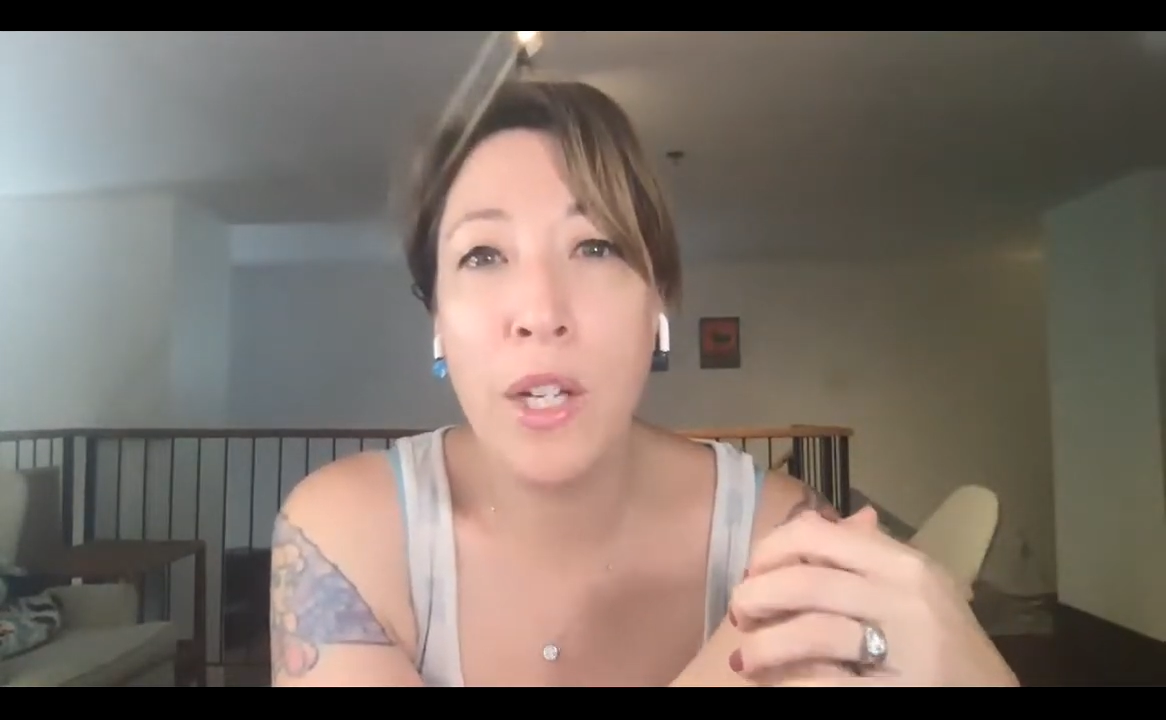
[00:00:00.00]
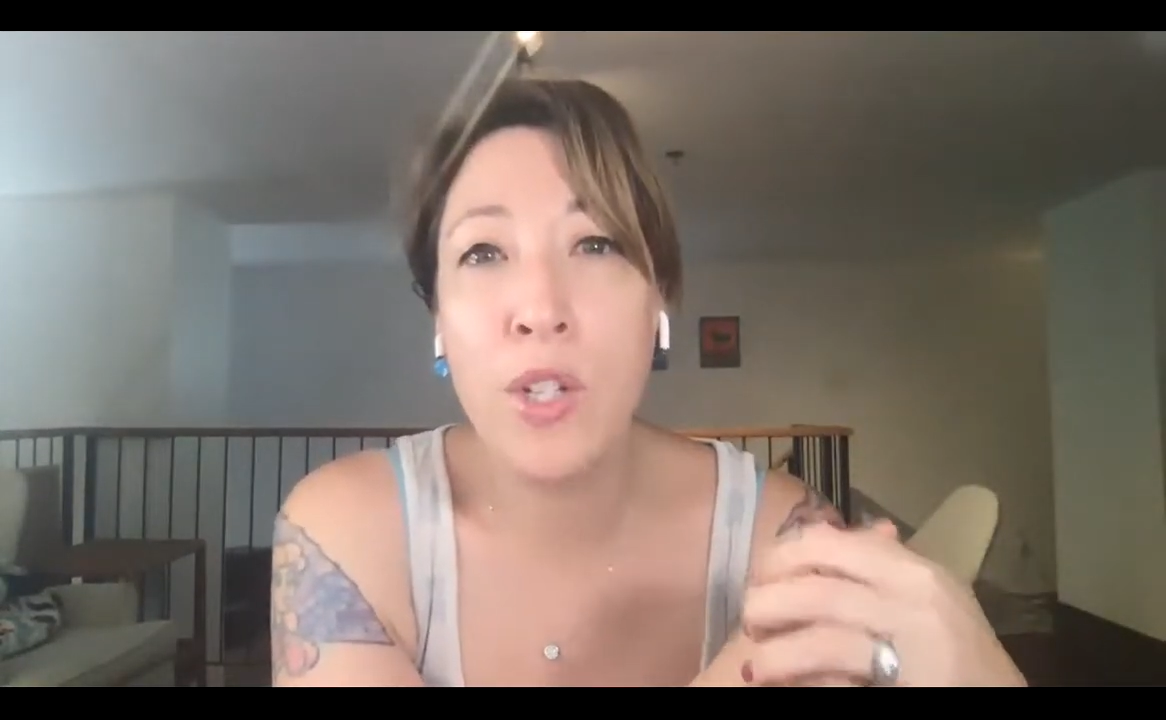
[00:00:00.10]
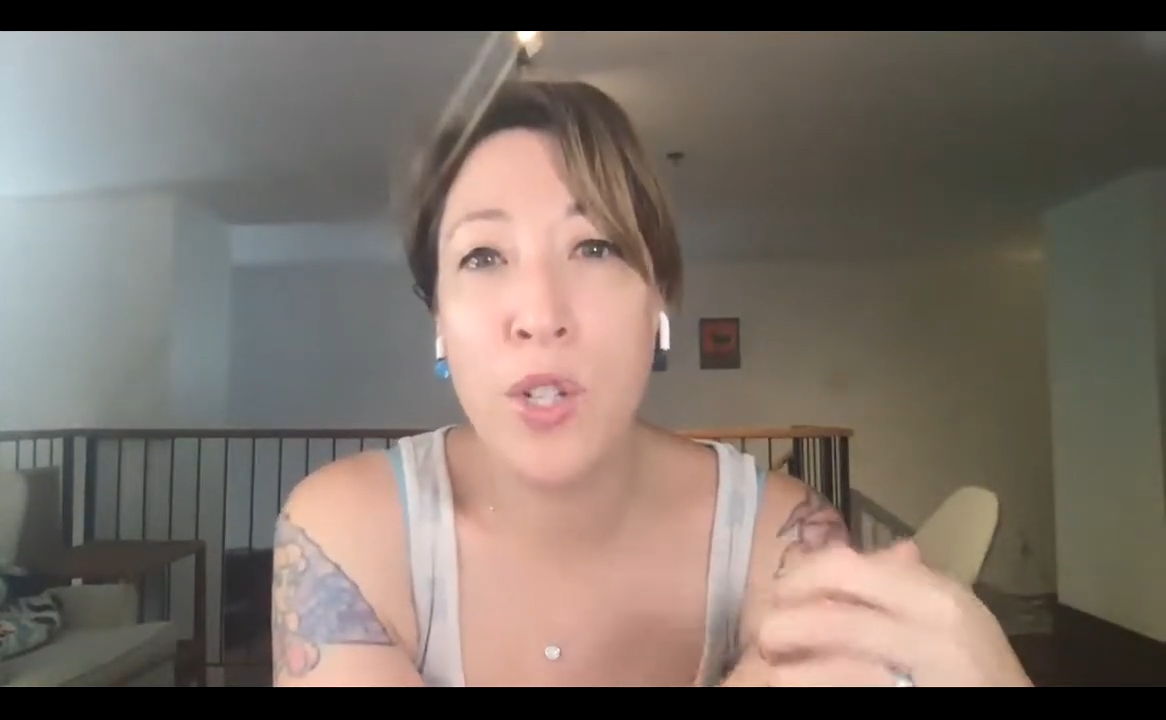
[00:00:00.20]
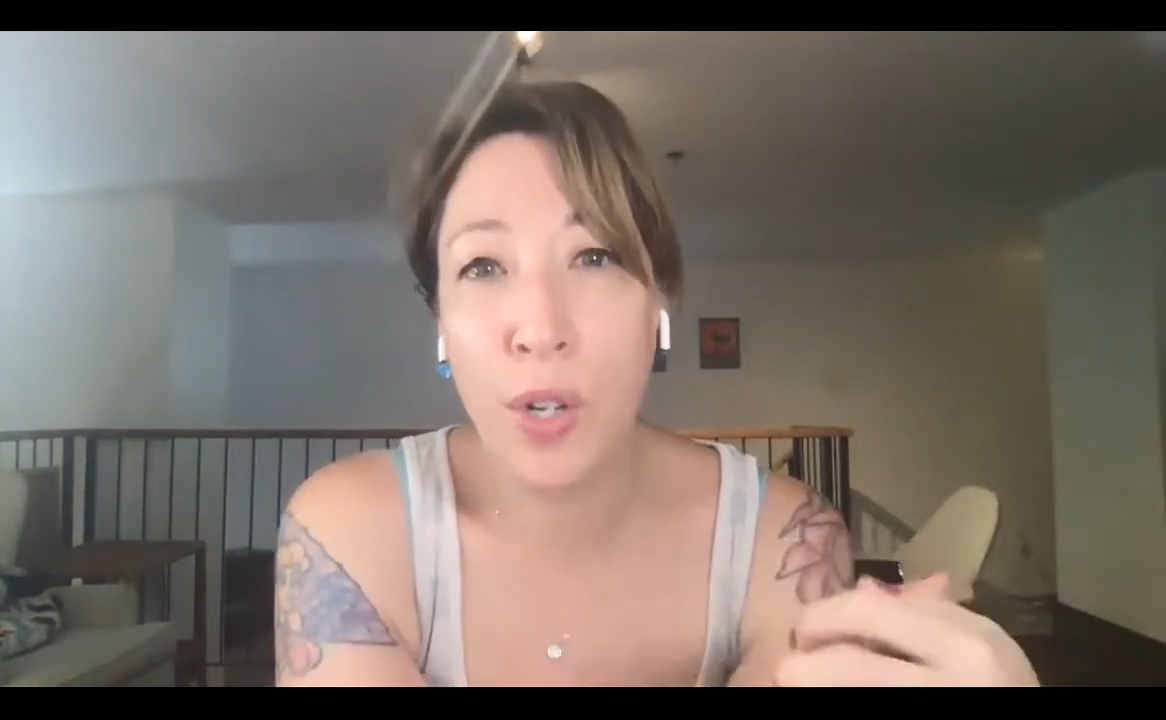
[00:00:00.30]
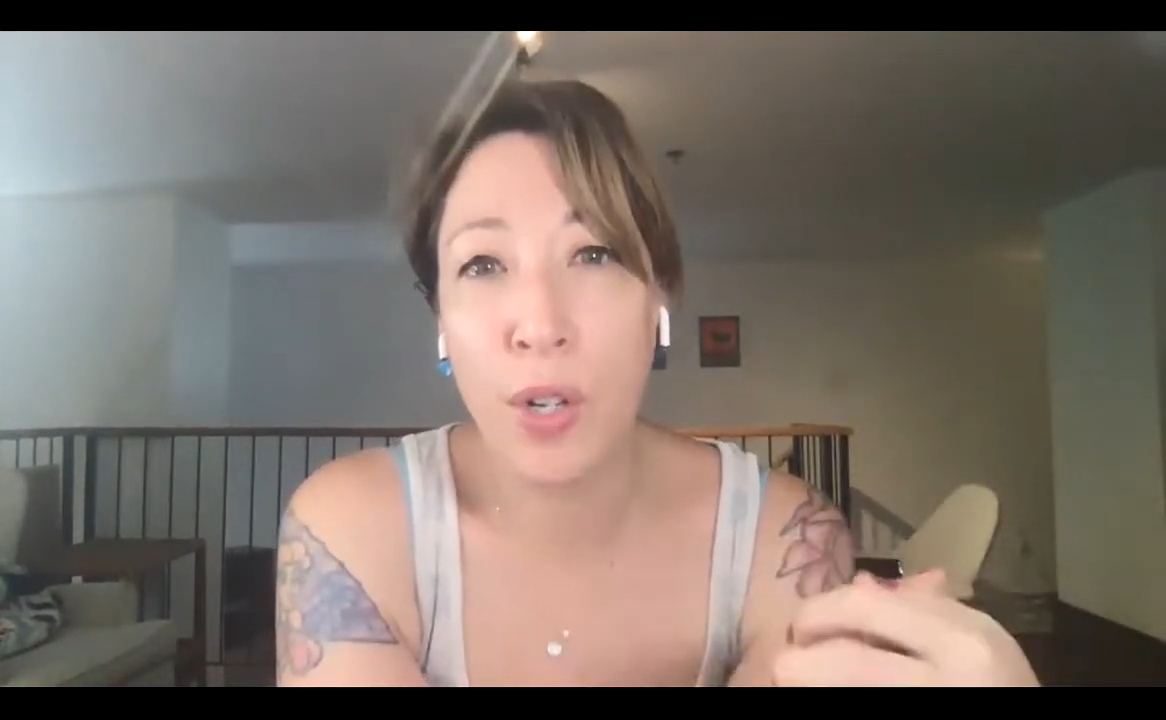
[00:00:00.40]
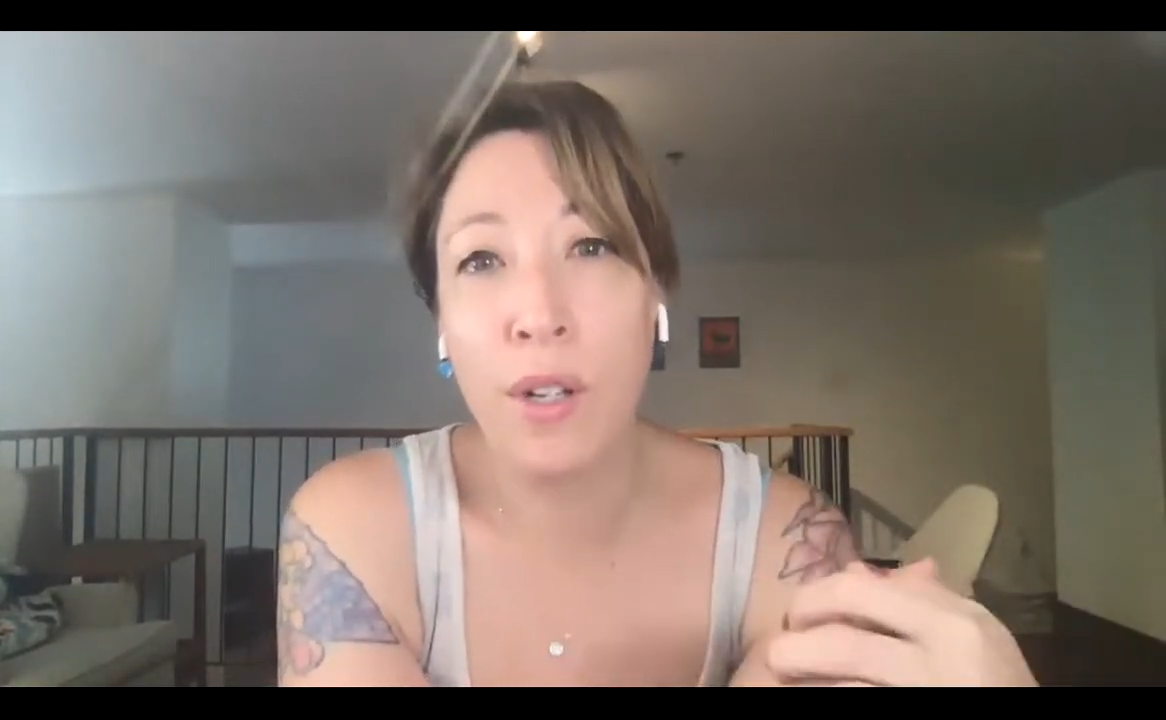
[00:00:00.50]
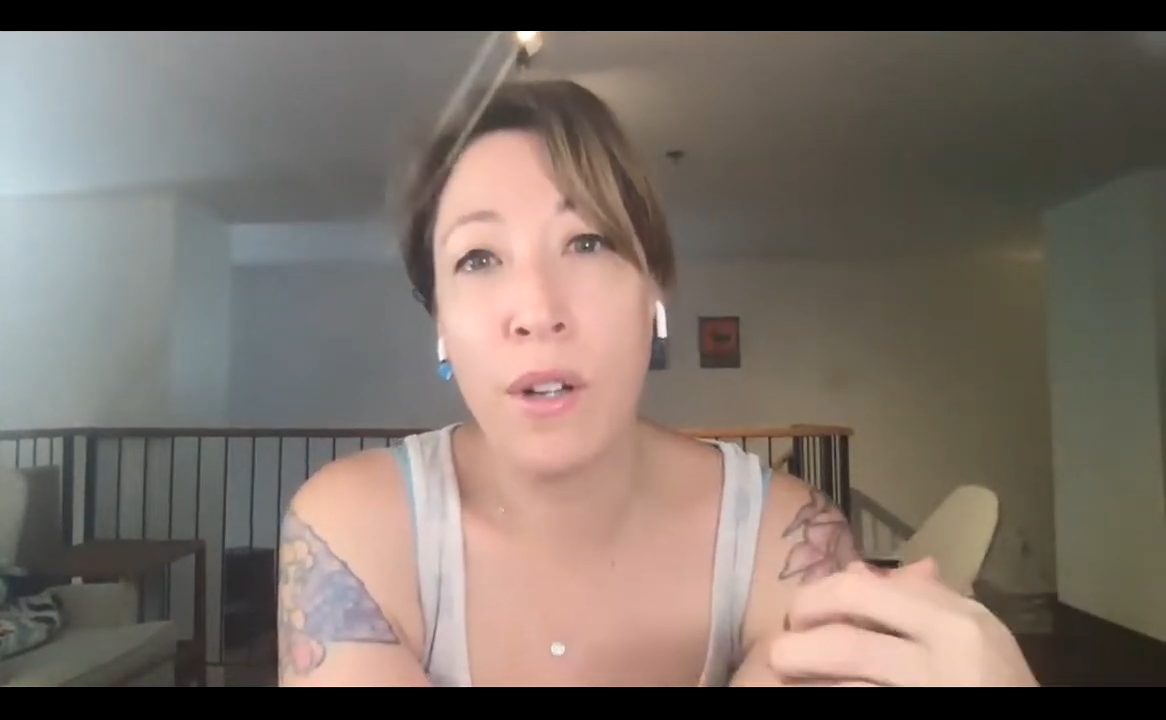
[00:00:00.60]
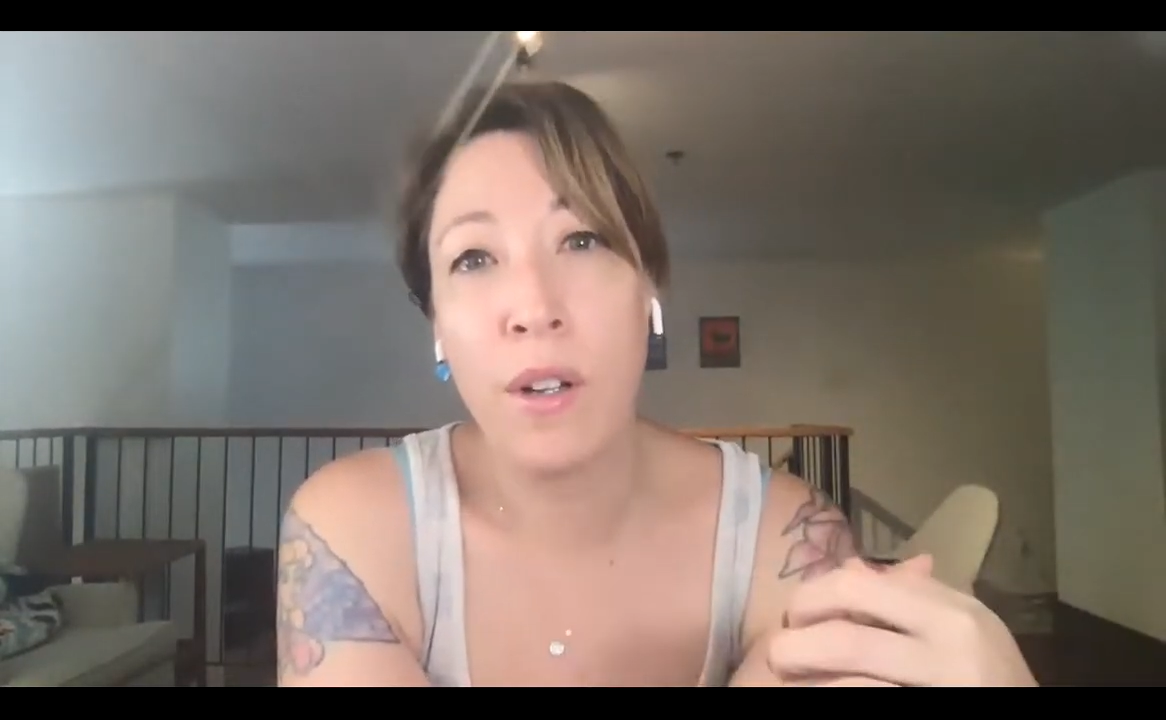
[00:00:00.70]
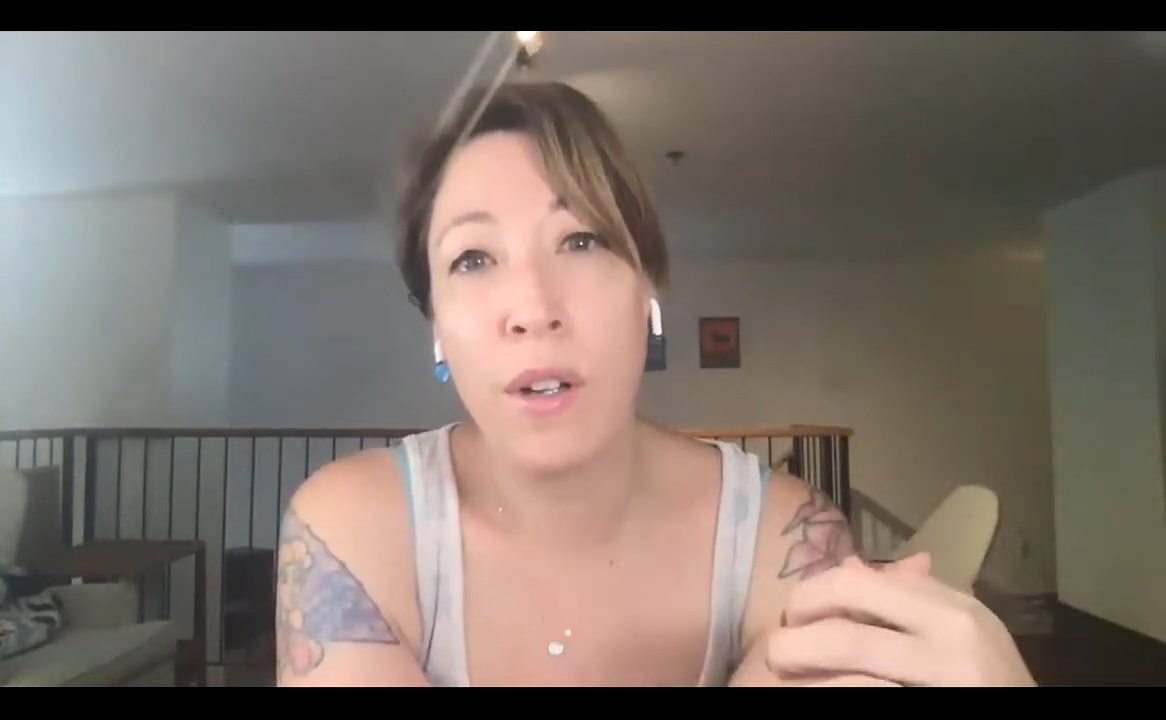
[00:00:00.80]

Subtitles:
sure